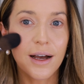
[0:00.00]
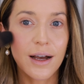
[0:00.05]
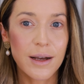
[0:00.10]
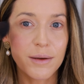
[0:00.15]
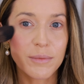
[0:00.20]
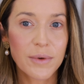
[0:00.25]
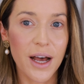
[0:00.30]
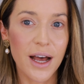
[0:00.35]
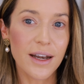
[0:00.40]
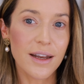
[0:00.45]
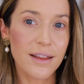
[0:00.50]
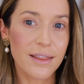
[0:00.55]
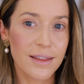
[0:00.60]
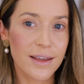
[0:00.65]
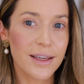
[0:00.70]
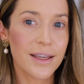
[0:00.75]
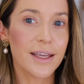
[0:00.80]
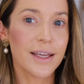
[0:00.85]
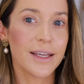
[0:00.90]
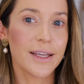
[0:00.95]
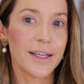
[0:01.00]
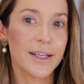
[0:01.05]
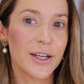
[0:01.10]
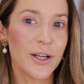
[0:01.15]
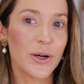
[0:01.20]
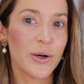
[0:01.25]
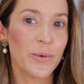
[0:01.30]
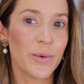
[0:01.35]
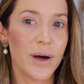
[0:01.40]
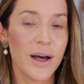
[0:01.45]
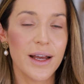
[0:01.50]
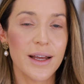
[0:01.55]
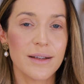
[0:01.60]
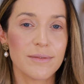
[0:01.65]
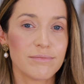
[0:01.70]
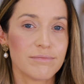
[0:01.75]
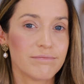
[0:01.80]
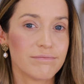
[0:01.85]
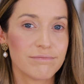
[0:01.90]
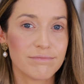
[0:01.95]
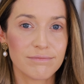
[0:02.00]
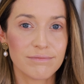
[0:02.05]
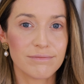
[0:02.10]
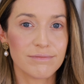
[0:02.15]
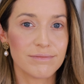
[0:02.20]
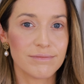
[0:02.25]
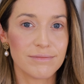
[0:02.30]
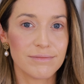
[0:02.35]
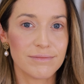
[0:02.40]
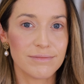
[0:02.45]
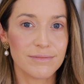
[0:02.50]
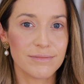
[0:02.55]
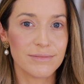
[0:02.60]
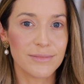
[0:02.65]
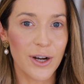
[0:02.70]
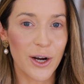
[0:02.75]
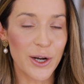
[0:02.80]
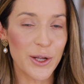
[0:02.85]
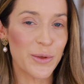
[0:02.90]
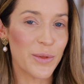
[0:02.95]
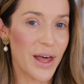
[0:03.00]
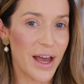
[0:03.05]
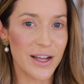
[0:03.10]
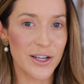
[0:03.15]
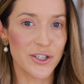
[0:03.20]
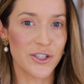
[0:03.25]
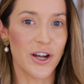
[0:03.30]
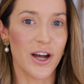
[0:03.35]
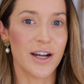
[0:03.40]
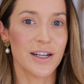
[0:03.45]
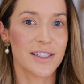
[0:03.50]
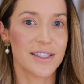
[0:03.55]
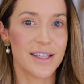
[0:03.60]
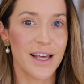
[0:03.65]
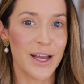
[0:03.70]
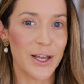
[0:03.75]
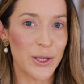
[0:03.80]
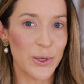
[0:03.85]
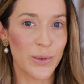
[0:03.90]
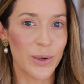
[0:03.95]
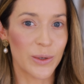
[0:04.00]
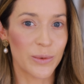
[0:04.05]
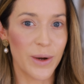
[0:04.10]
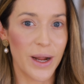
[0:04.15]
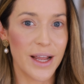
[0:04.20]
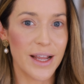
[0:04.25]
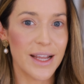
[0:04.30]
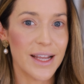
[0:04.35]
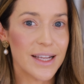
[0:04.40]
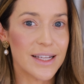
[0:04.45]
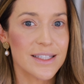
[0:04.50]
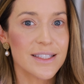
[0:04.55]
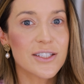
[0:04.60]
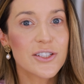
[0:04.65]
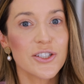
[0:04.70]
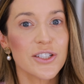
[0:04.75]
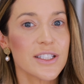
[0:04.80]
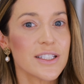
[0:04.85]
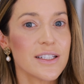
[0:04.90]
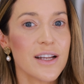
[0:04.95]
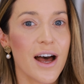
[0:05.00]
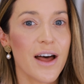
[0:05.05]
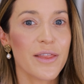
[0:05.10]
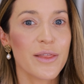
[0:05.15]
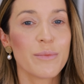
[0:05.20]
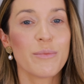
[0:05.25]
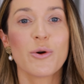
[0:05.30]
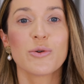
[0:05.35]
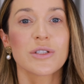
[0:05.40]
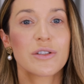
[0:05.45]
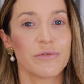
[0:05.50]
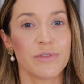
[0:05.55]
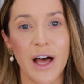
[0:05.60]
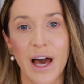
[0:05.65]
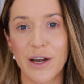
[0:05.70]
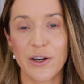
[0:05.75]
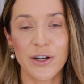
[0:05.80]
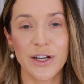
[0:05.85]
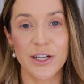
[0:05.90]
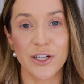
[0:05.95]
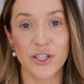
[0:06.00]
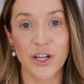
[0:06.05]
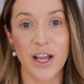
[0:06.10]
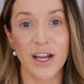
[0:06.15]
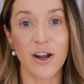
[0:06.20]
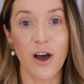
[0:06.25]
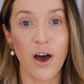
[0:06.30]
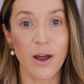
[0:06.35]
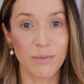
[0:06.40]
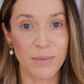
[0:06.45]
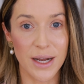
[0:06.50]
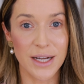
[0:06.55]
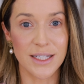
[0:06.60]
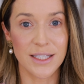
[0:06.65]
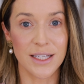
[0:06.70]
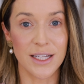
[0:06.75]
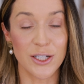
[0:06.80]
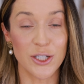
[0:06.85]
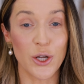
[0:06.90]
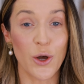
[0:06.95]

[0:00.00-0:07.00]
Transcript: I'm kind of thinking, you know what? Are you that shocked that you were right? It's just not the most flattering shade on my skin